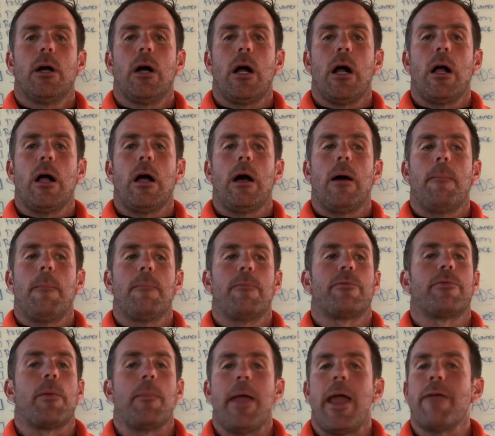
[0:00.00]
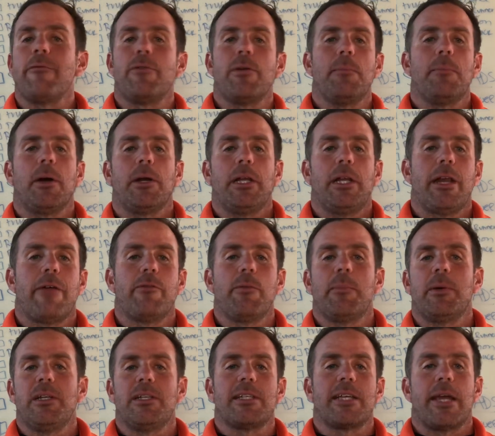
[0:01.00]
from everybody, and
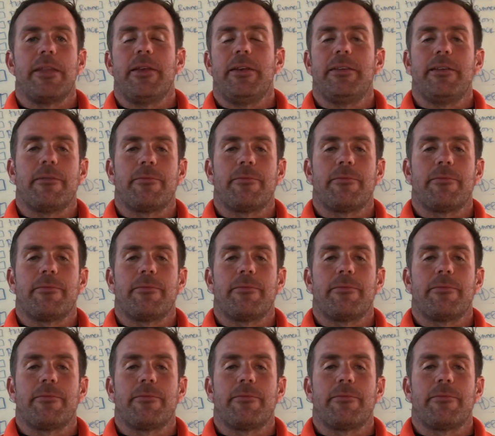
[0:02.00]
everybody's got